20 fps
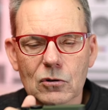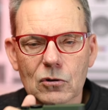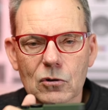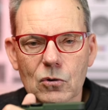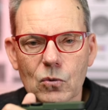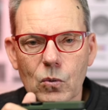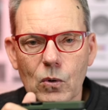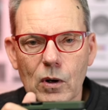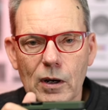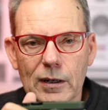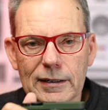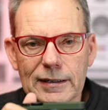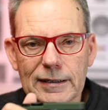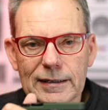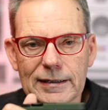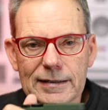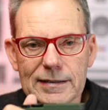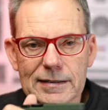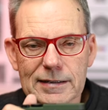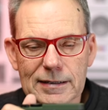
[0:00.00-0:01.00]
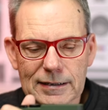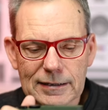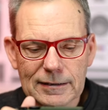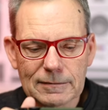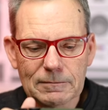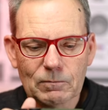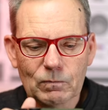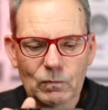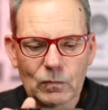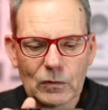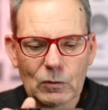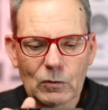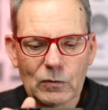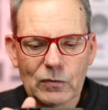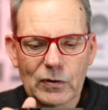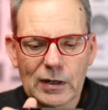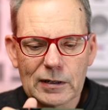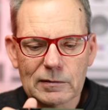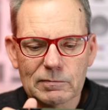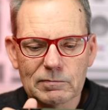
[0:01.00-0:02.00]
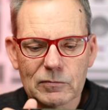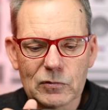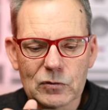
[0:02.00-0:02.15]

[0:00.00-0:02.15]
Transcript: quite easily without